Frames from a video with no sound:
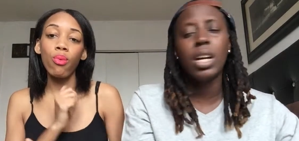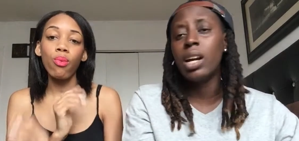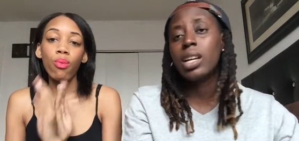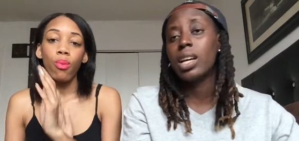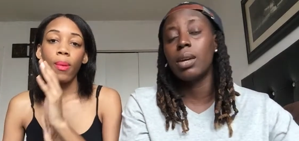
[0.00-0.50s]

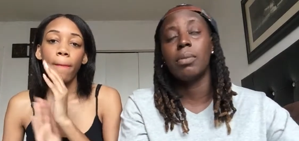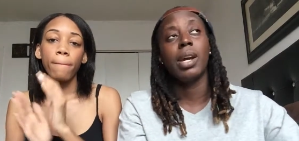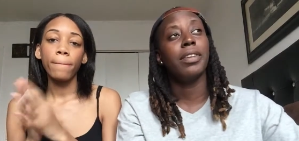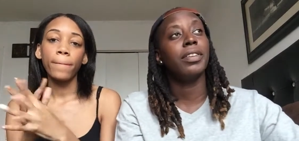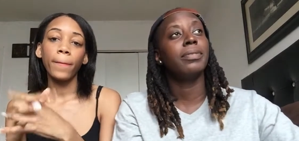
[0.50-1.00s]
Speaker 1: I ain't getting
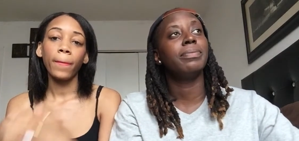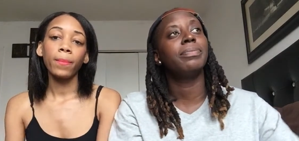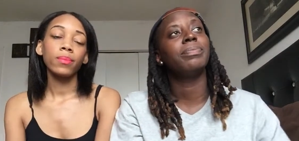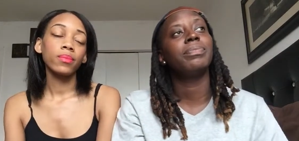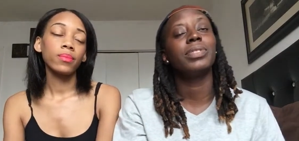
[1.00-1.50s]
married.
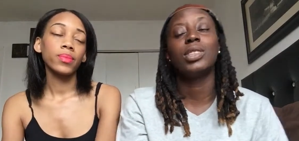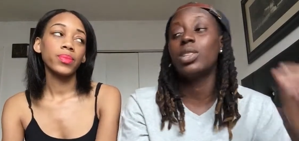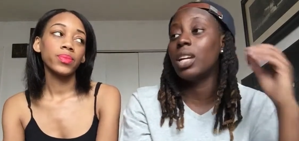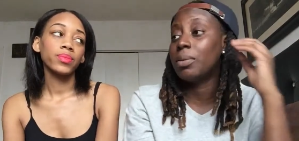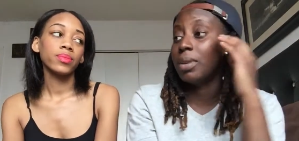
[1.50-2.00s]
You
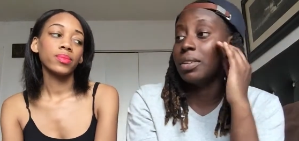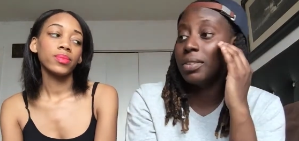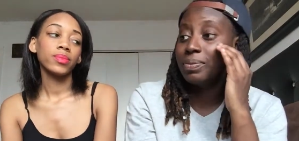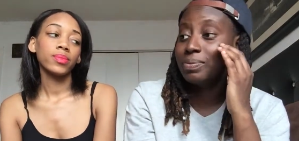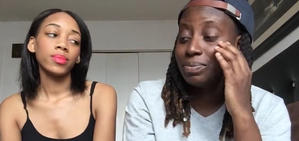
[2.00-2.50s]
getting married?
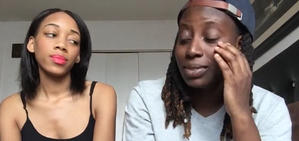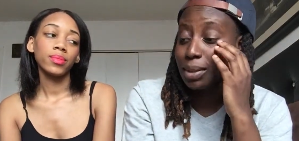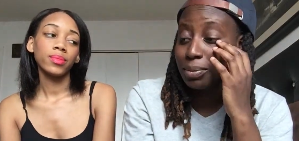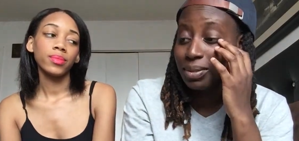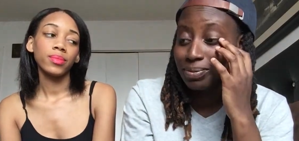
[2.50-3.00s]

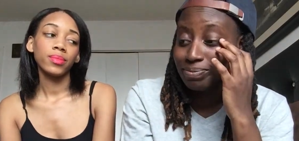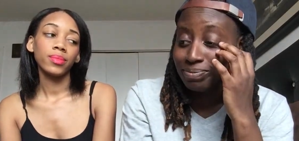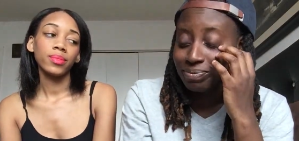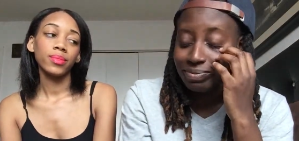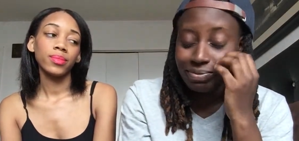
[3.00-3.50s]
I'm,
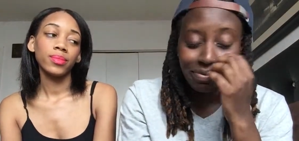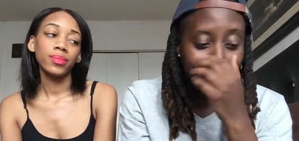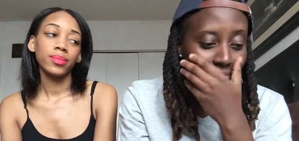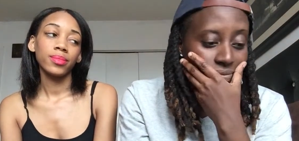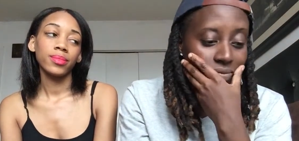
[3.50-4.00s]

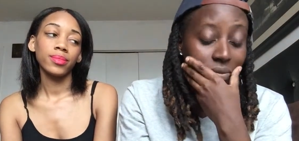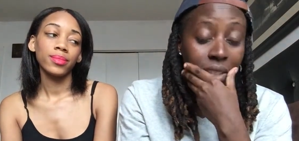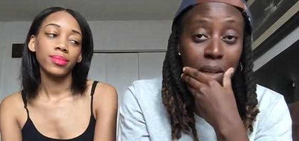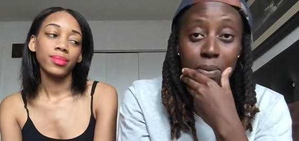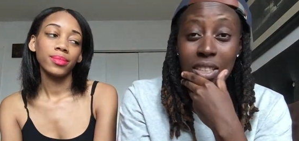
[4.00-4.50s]

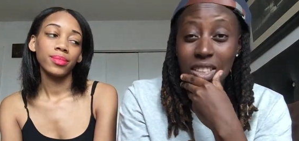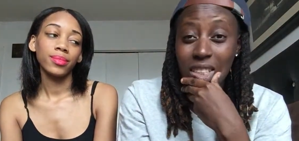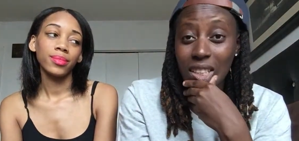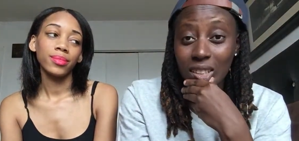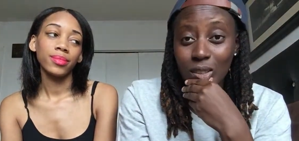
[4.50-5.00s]
I'm still
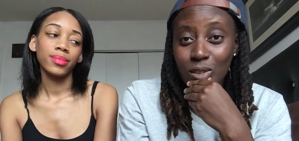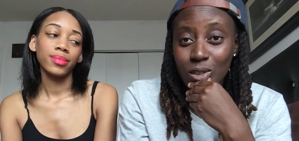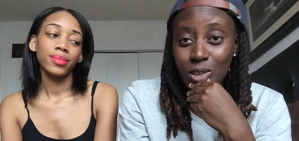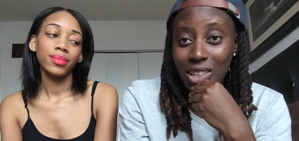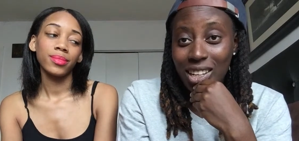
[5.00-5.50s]
single.
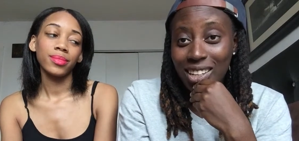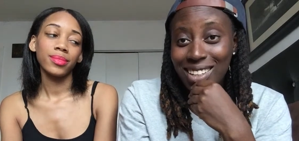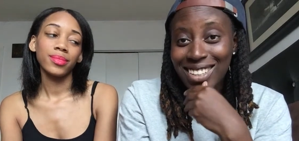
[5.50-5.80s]
Okay.